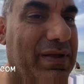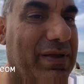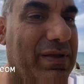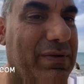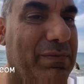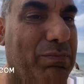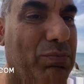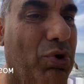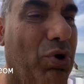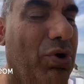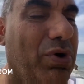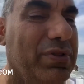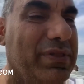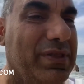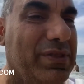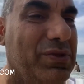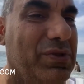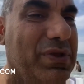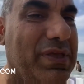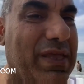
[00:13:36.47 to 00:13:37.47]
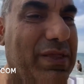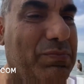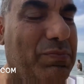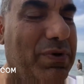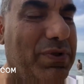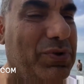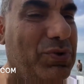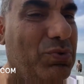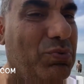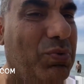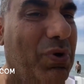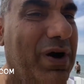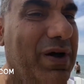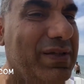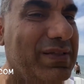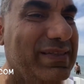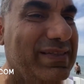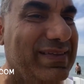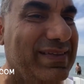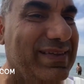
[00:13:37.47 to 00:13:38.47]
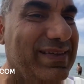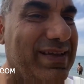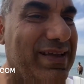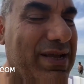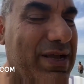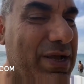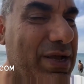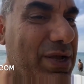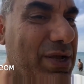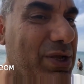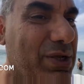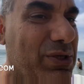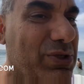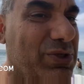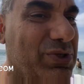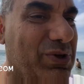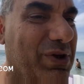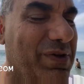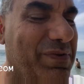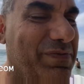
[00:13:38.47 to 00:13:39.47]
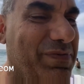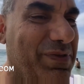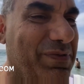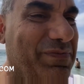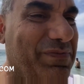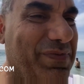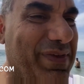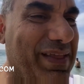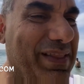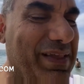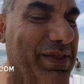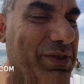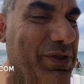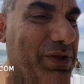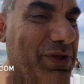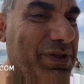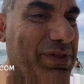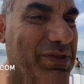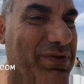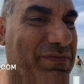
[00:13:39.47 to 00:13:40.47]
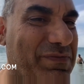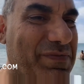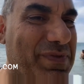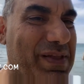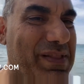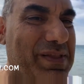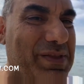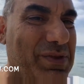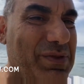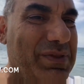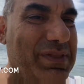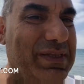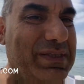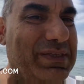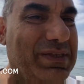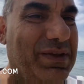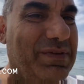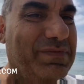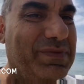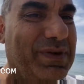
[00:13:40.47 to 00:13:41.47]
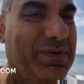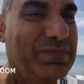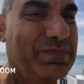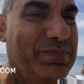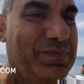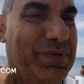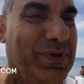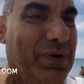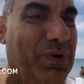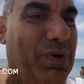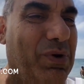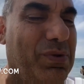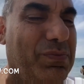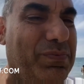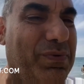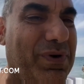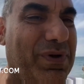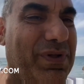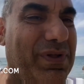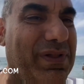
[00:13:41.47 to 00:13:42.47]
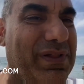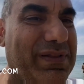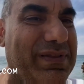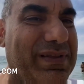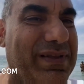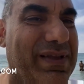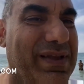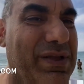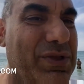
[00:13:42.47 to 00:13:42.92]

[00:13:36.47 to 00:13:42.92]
more than you get what you want. So if you're feeling good, you're feeling you deserve the whole world,